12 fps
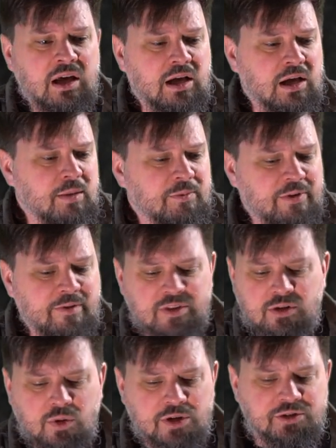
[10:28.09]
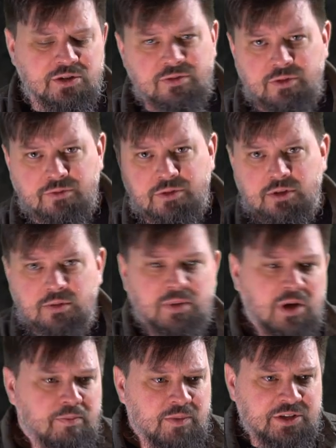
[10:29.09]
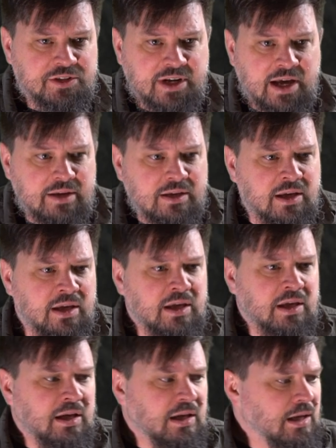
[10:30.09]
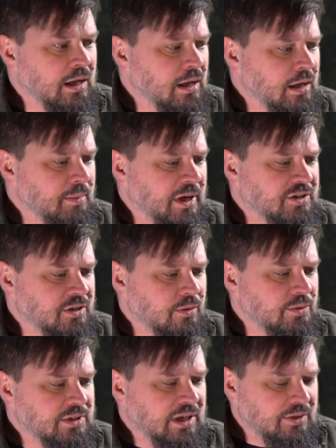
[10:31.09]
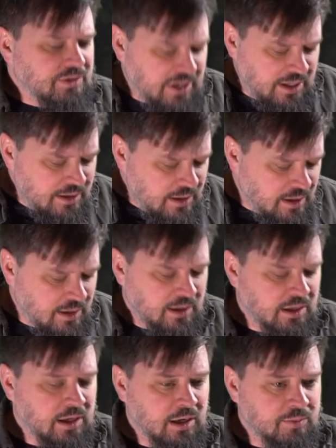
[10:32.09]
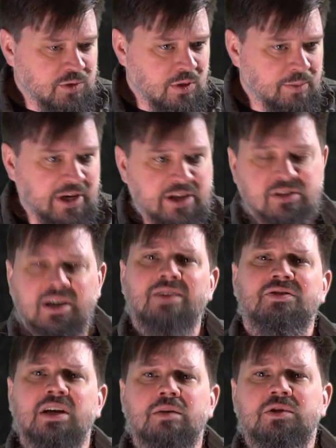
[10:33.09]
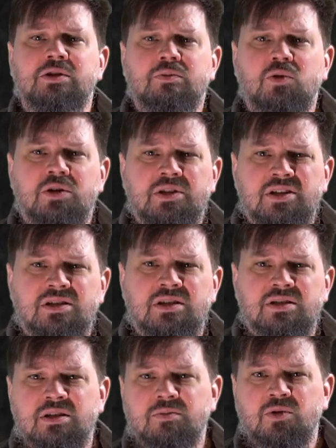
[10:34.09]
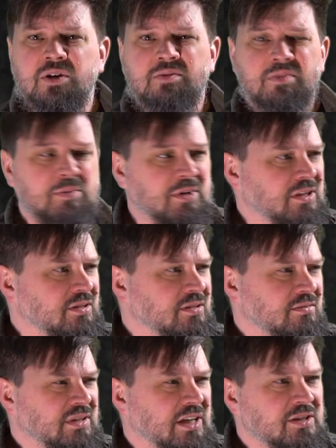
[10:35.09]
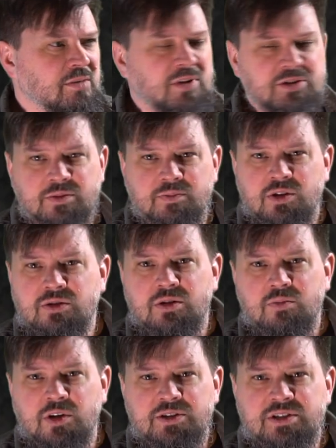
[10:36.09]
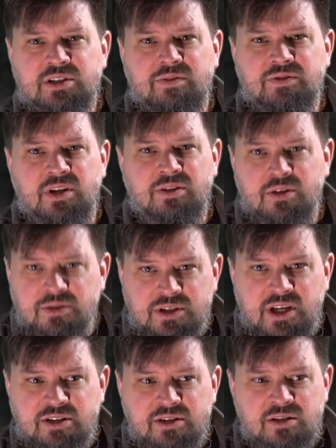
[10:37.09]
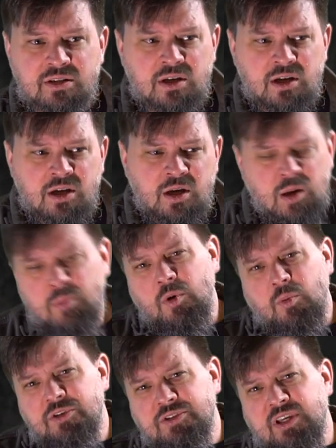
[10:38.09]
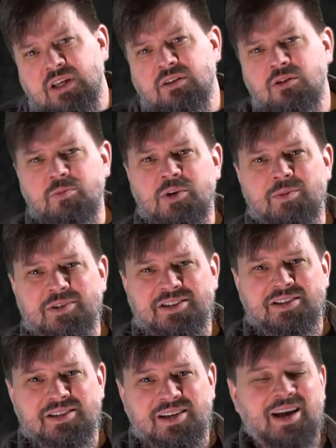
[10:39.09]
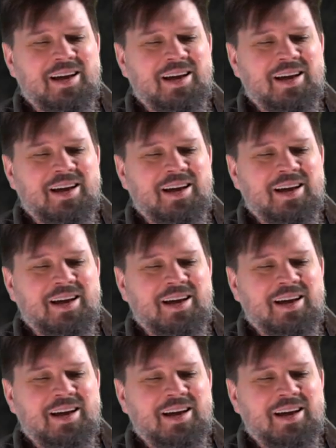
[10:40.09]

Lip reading: If you have other questions, feel free to pop them in the chat. My show is now done, so I might actually have time to do more of these at some point. Maybe catch up on some YouTube ones, because I haven't done those in ages. But we'll see. No promises.